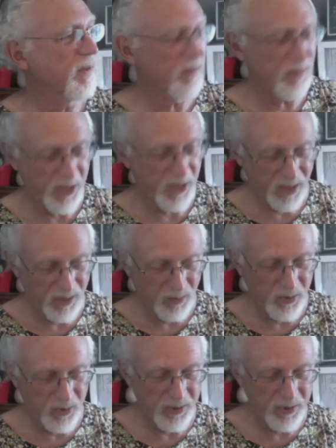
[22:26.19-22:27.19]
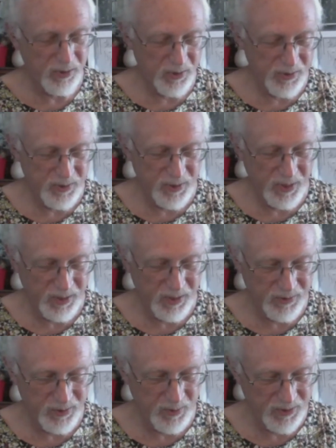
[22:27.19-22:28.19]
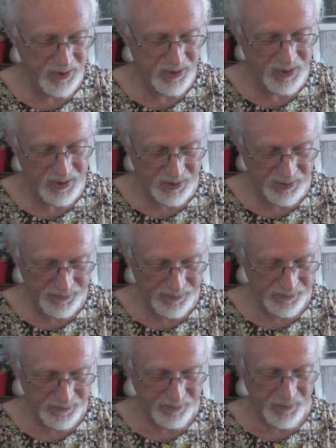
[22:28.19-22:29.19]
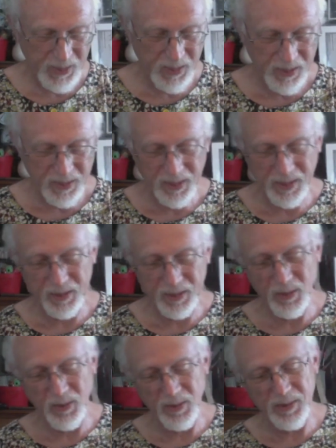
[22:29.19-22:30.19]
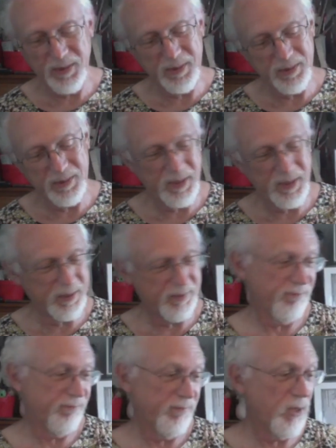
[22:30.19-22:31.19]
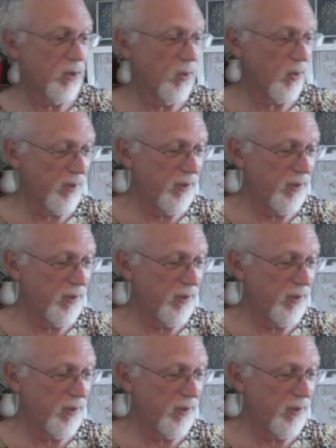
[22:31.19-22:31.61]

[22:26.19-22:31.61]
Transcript: It's made out of wood. Of course, the head is like skin, and the gourd is like a gourd.